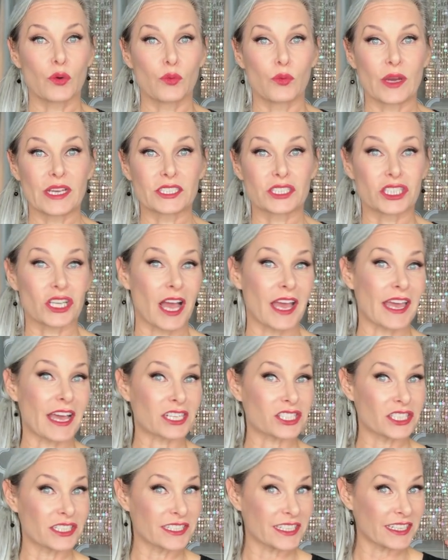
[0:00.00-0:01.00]
which I
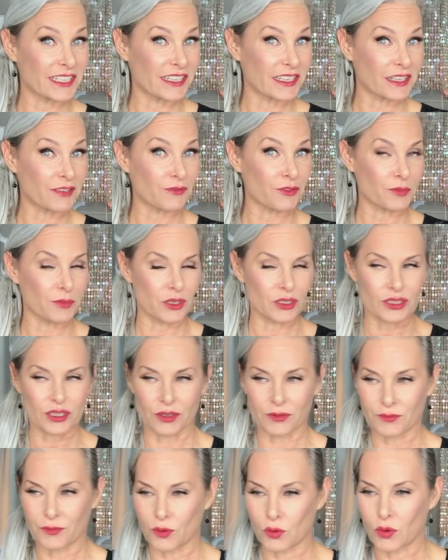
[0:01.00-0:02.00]
actually did an
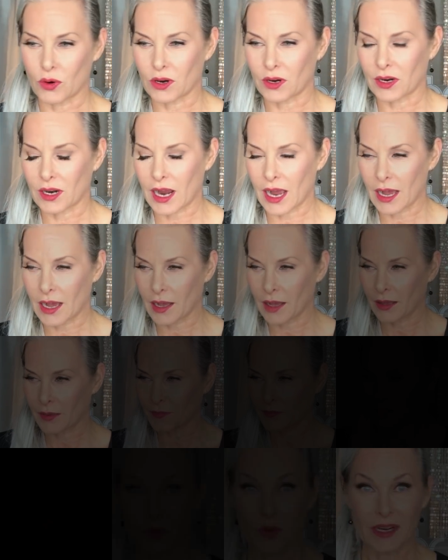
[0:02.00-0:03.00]
infomercial
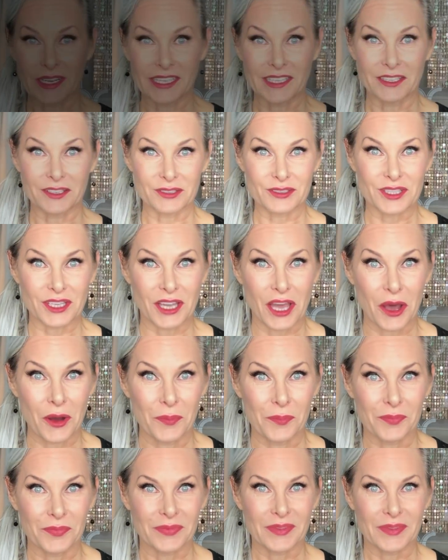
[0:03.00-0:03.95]
for 20 years ago.